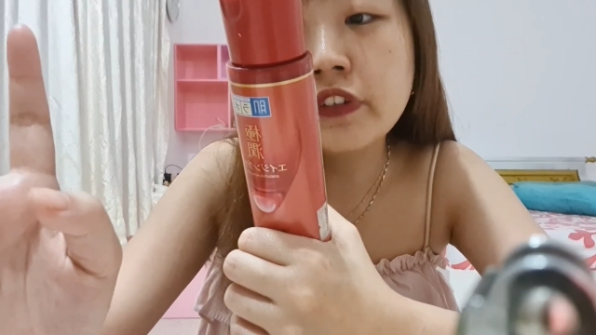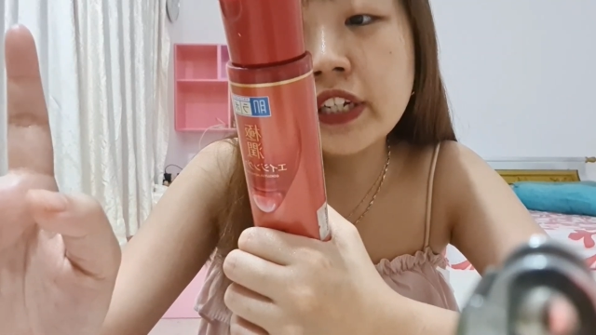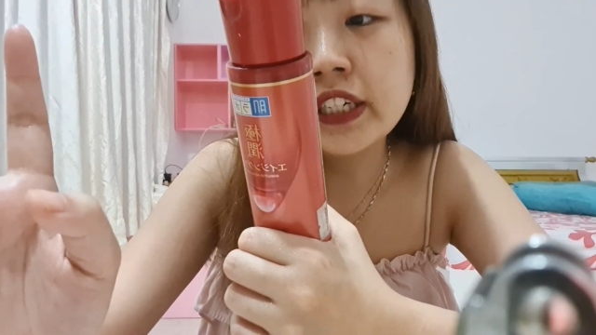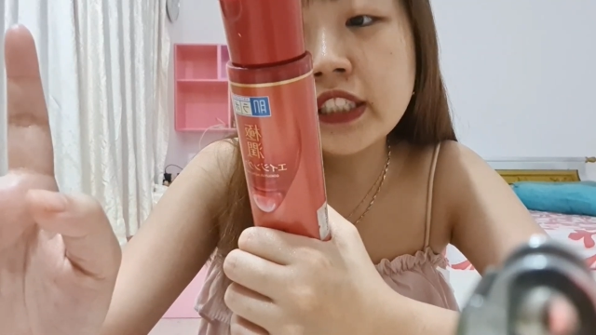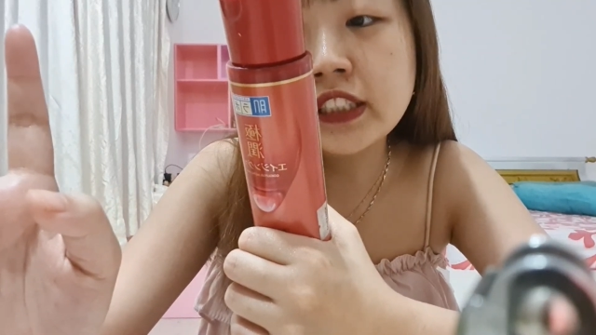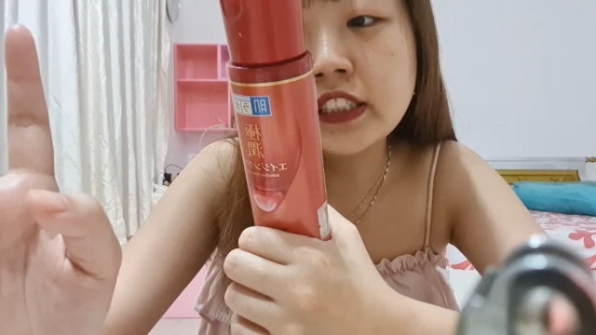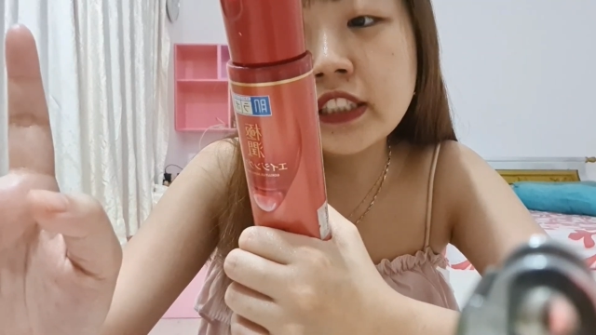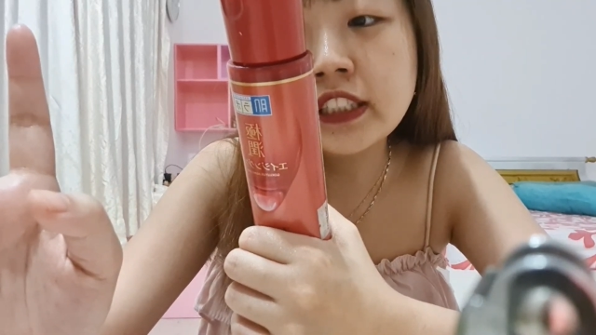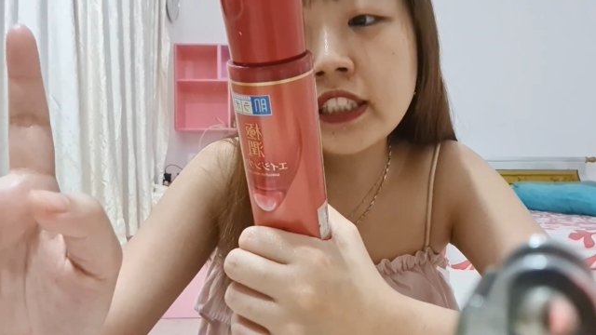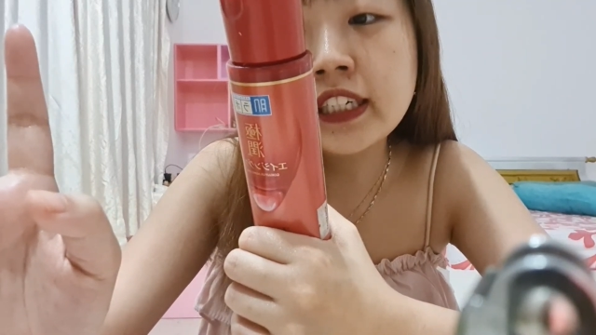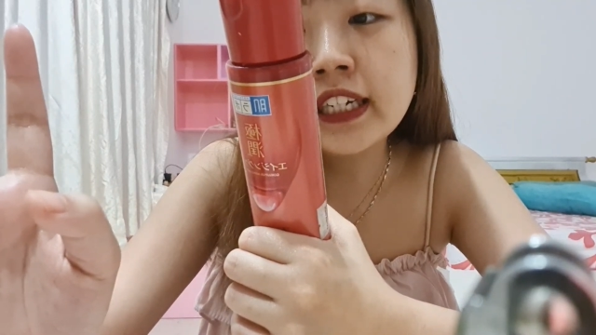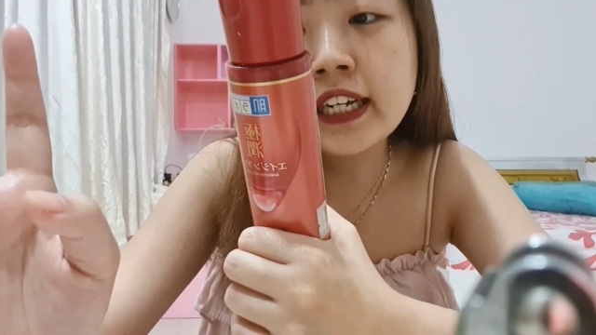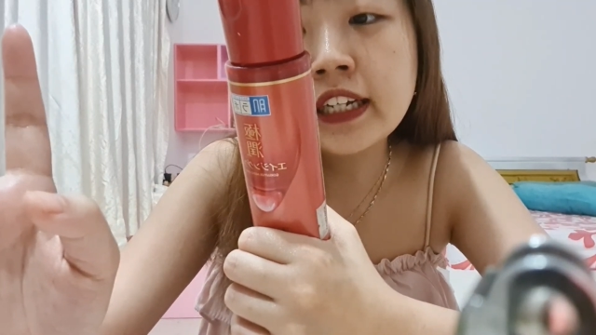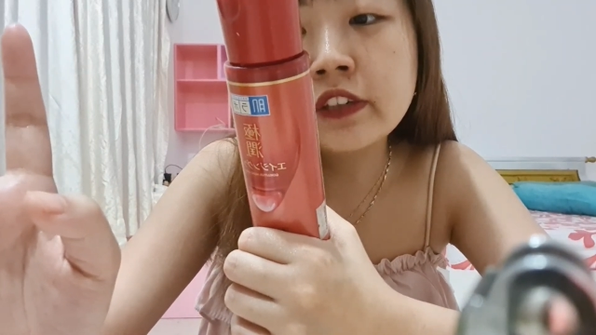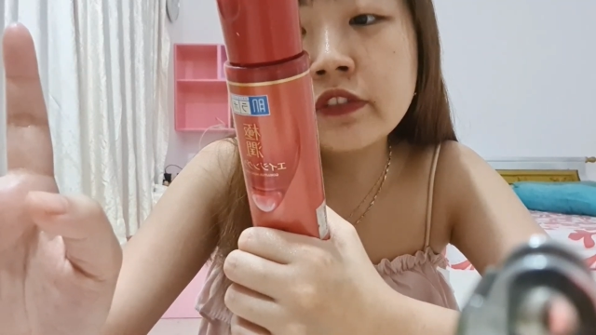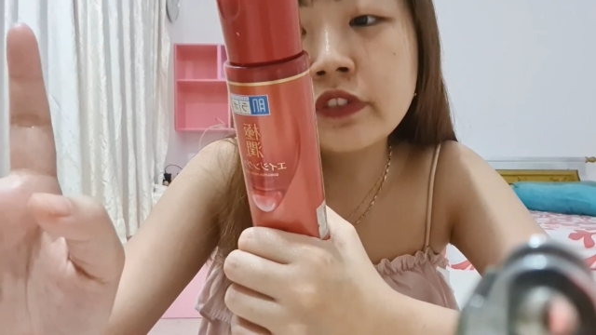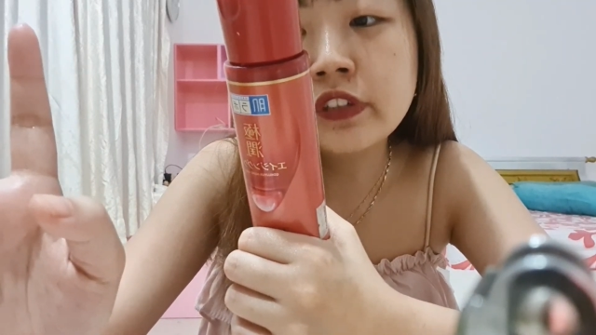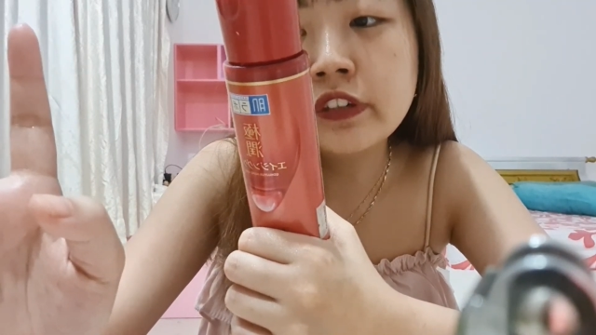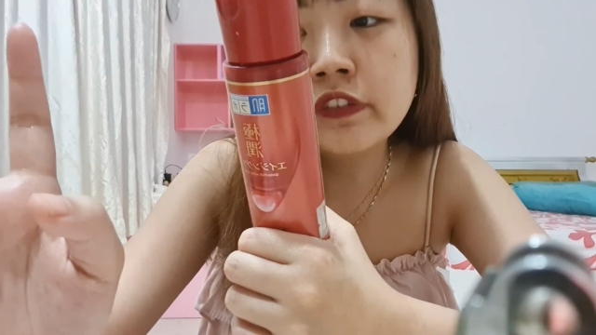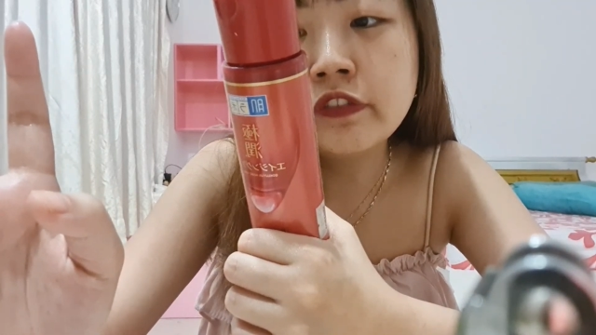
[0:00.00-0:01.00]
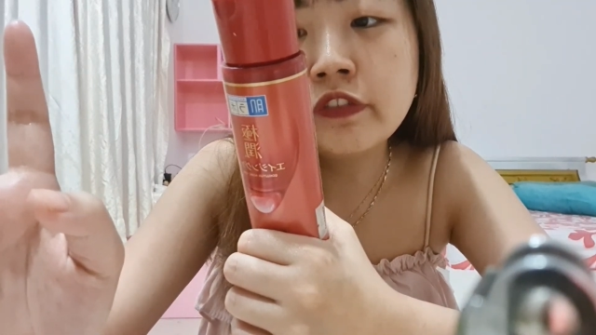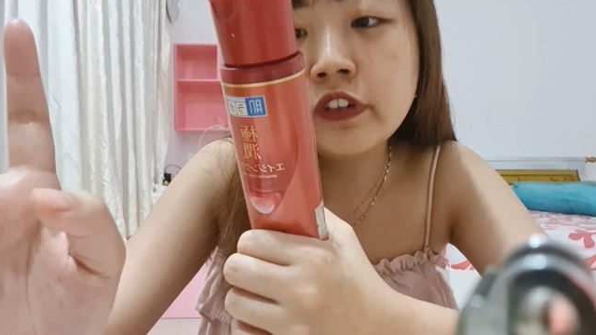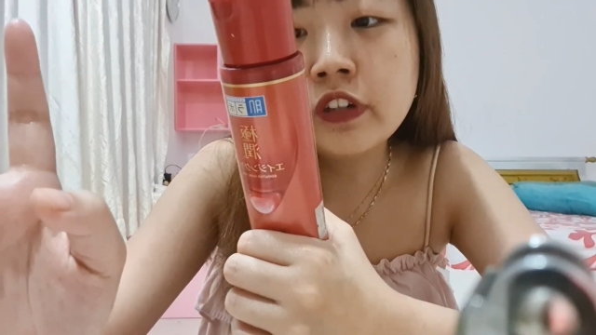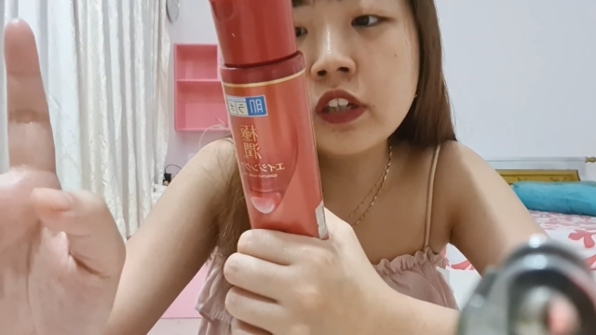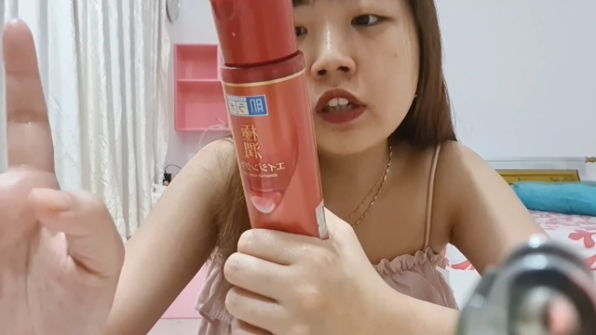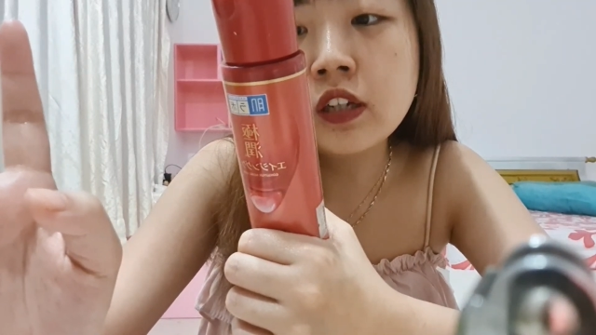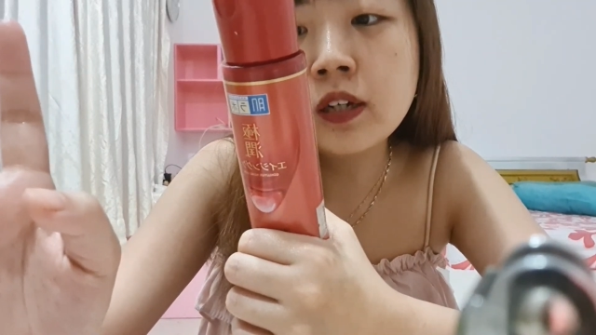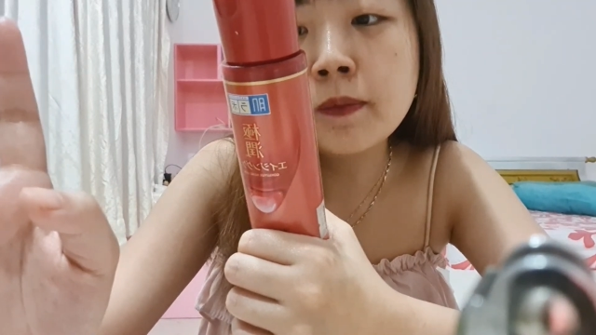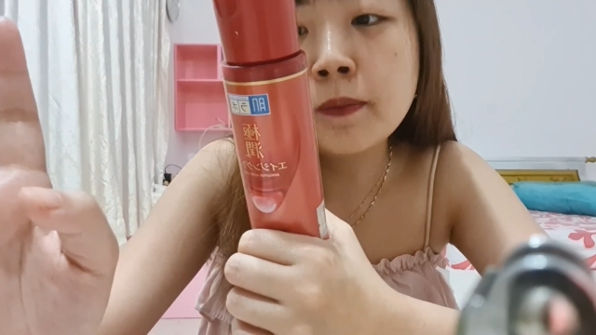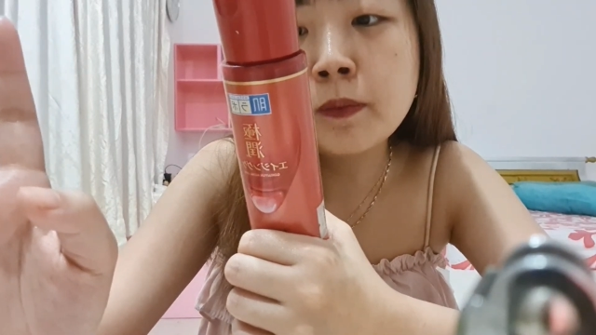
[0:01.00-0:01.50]
aging and
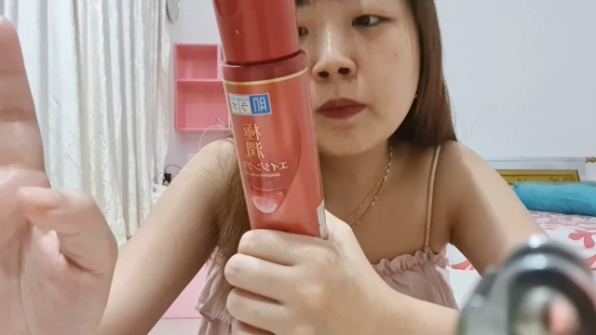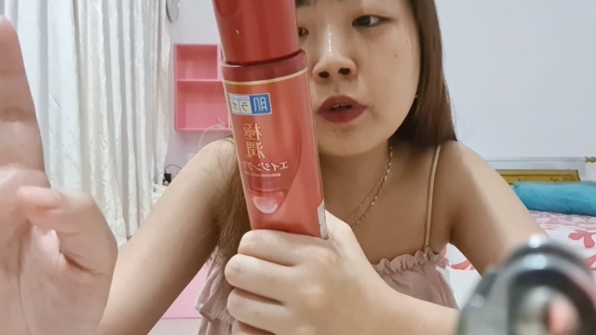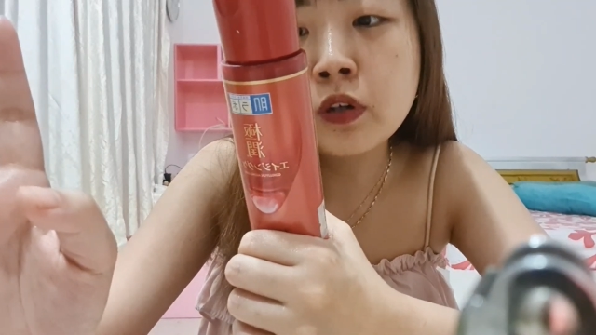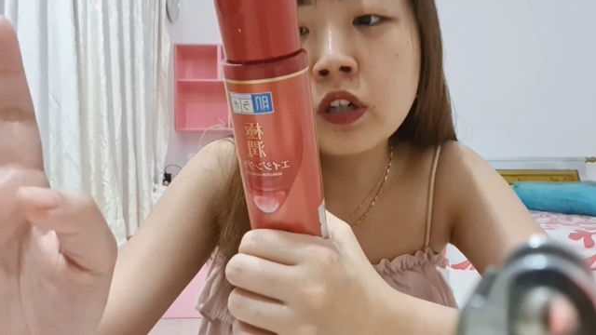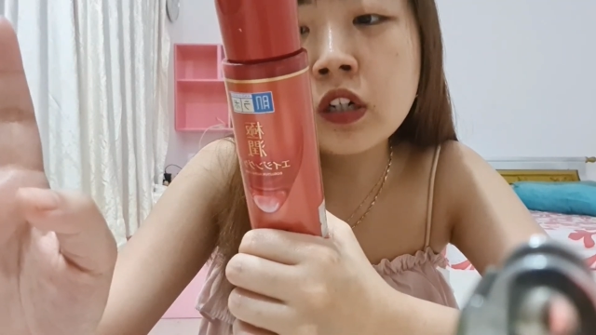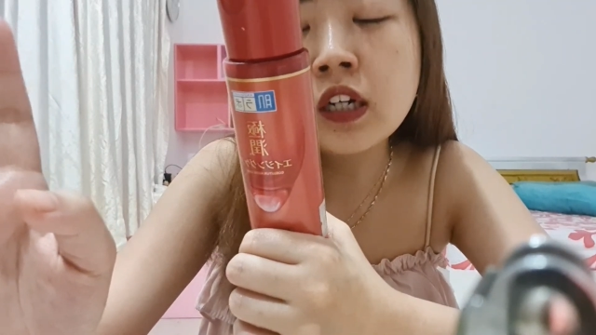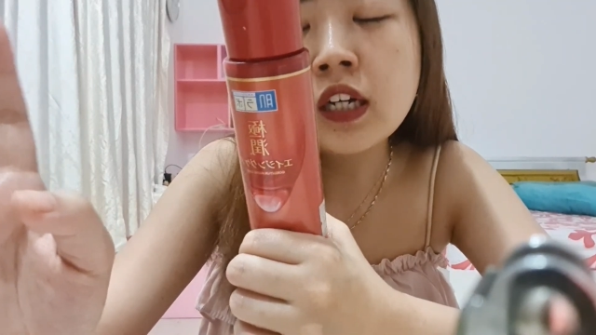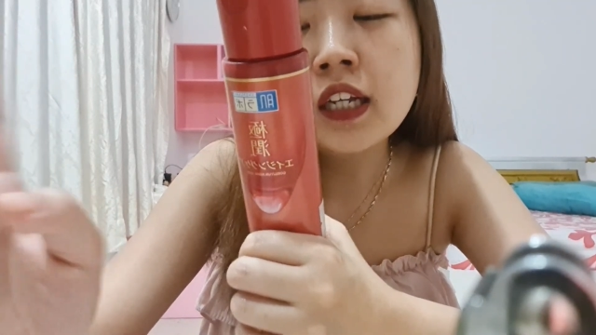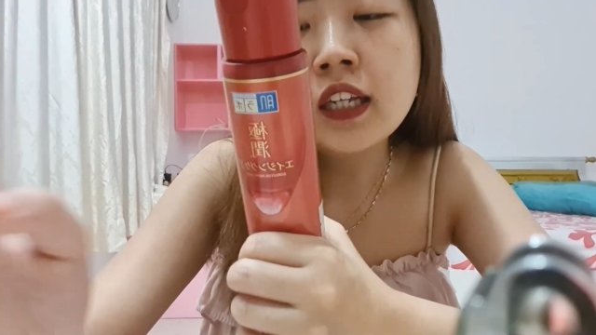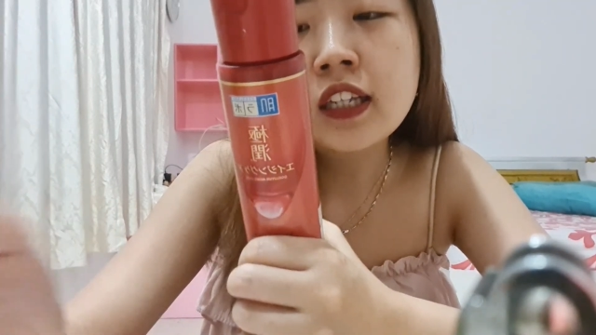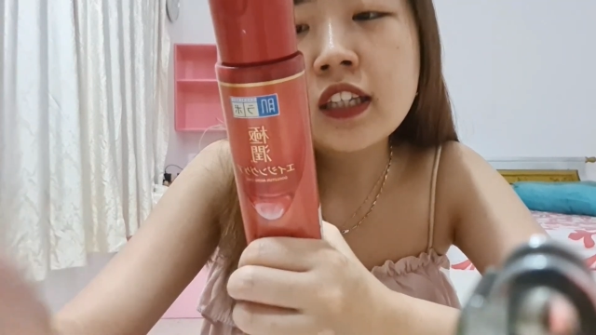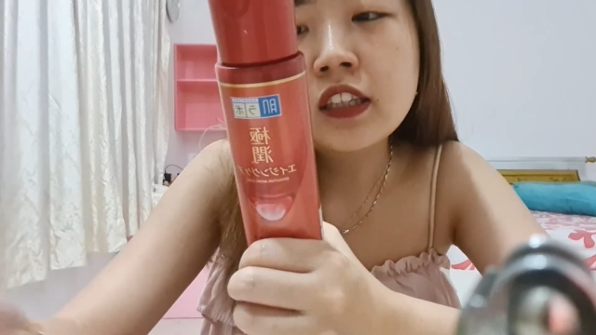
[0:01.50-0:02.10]
reveal a more